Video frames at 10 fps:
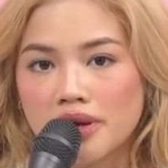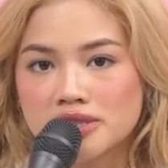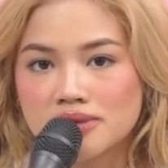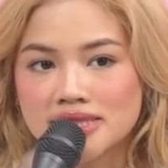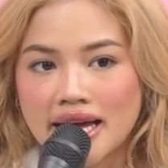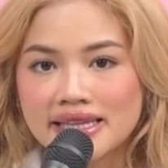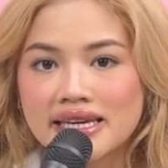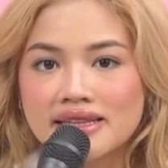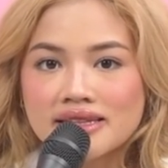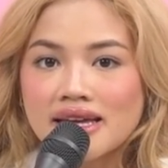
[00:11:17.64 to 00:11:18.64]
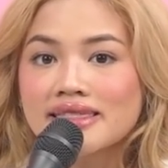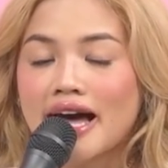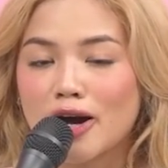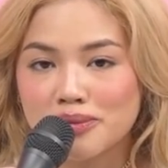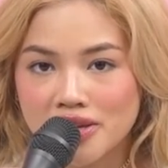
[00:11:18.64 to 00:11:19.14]
worse was that he didn't
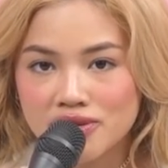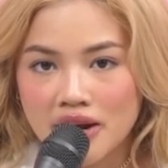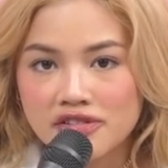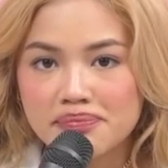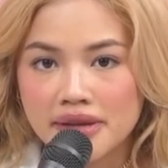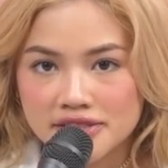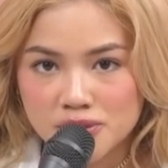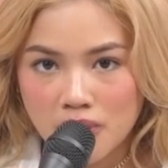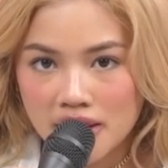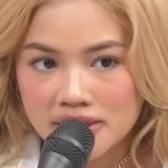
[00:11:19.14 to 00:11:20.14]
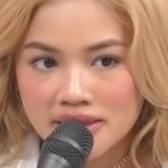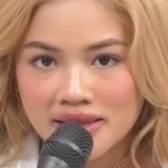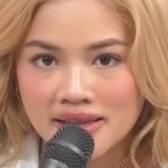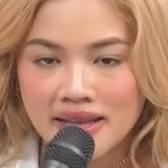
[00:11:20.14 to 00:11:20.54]
allow me to have a +1